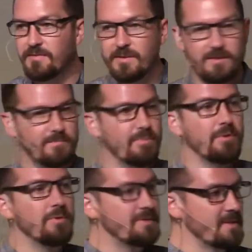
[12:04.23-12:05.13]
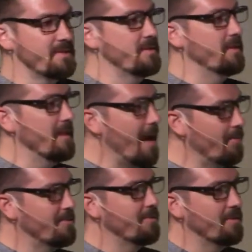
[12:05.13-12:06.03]
It employs us in the
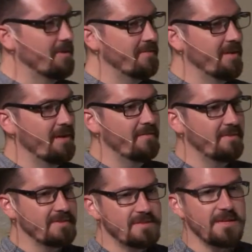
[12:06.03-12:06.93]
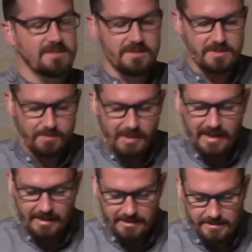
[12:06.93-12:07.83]
laboratory of love. It sets us
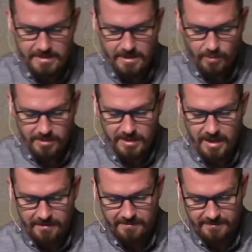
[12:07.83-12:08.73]
ablaze with love.